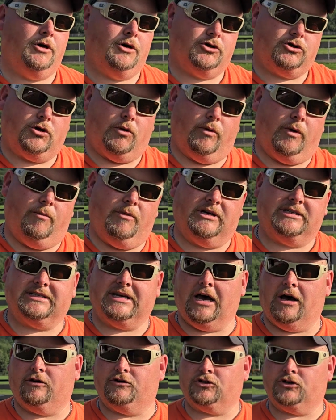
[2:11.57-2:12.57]
So we miss
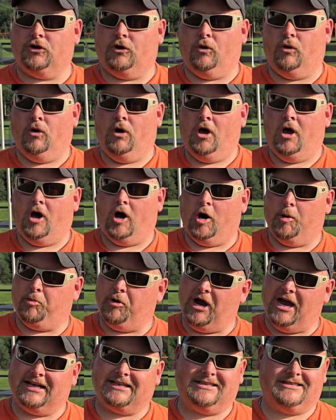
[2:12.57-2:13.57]
out. So our
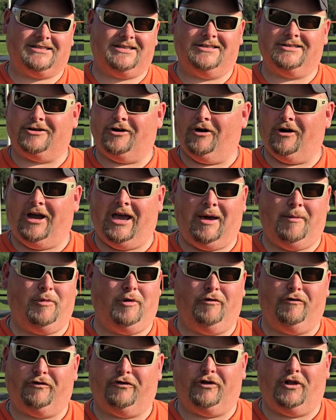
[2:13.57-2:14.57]
practices are ebb
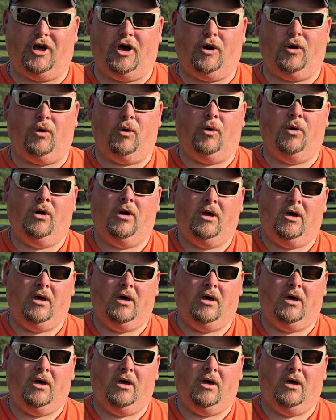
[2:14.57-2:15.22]
and flow,